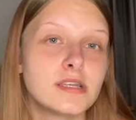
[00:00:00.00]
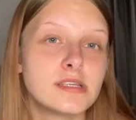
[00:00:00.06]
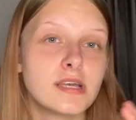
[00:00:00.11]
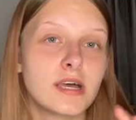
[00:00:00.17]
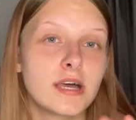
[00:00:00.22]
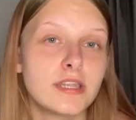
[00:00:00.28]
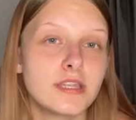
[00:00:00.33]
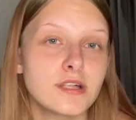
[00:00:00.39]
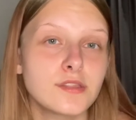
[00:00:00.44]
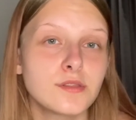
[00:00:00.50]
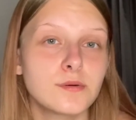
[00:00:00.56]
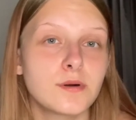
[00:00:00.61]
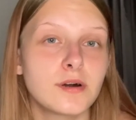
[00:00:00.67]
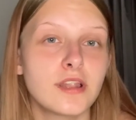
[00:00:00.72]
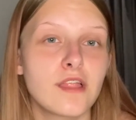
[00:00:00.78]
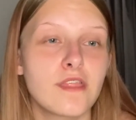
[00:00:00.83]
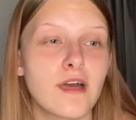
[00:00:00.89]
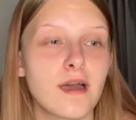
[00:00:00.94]
Another
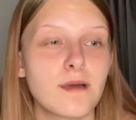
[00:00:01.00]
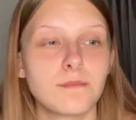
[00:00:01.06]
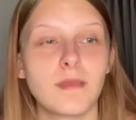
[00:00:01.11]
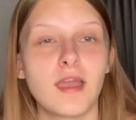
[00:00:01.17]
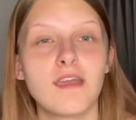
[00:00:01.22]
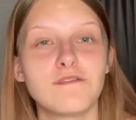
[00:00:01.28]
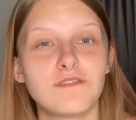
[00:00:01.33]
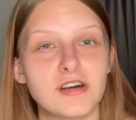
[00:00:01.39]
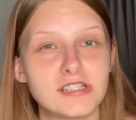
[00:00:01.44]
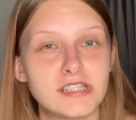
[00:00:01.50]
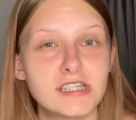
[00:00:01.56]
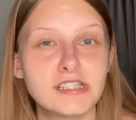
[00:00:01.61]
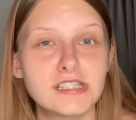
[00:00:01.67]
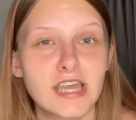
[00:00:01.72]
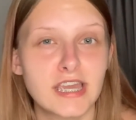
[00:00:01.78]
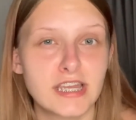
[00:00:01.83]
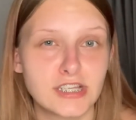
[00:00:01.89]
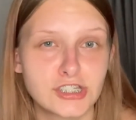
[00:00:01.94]
one of them, if I did
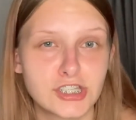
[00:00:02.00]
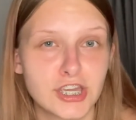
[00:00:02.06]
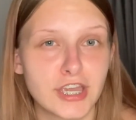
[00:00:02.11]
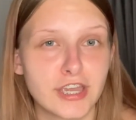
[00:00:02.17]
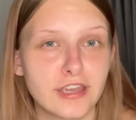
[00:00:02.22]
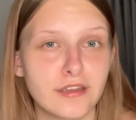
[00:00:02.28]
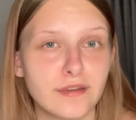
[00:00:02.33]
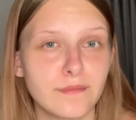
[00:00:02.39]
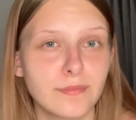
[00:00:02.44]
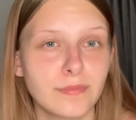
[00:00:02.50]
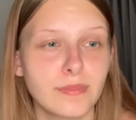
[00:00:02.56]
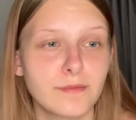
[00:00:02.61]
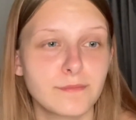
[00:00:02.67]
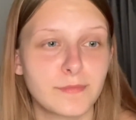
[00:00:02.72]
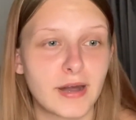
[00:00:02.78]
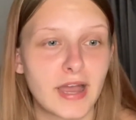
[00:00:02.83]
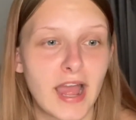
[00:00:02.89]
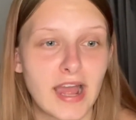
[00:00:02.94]
take 2
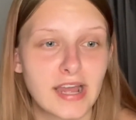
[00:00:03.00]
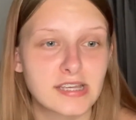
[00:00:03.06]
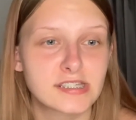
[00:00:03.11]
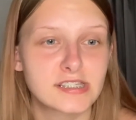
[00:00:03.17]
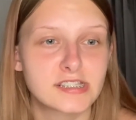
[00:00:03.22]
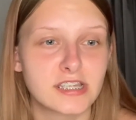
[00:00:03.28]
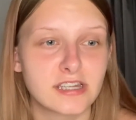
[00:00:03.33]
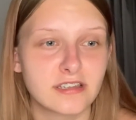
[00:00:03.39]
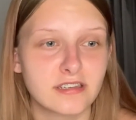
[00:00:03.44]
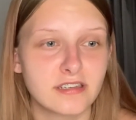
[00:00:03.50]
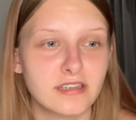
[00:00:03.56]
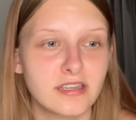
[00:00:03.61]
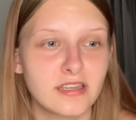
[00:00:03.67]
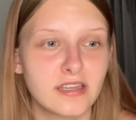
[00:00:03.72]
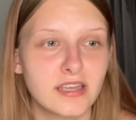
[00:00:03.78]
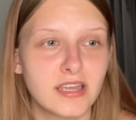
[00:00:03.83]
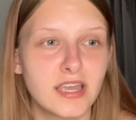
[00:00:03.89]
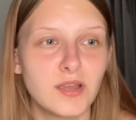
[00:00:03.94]
by accident,
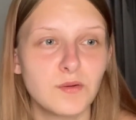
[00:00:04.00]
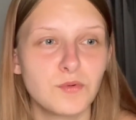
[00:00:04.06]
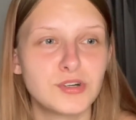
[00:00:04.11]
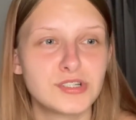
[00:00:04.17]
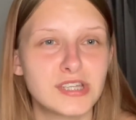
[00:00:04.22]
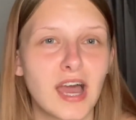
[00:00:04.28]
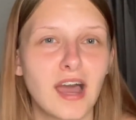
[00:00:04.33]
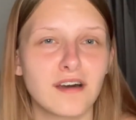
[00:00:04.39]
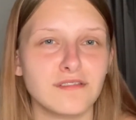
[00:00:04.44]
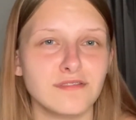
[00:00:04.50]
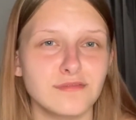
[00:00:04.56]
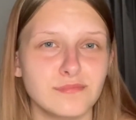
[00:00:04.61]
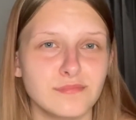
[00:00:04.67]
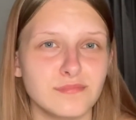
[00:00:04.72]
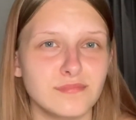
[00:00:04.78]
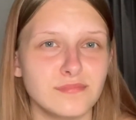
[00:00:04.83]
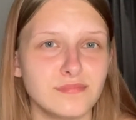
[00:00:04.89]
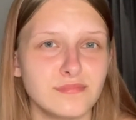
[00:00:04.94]
it would have
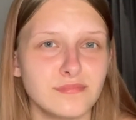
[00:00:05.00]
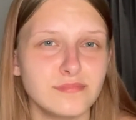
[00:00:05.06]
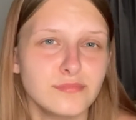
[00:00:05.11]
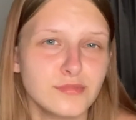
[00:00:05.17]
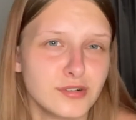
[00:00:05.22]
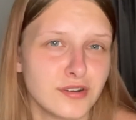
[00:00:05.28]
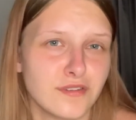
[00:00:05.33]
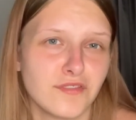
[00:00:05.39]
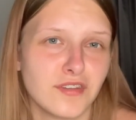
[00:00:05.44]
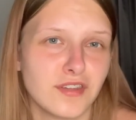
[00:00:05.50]
more of an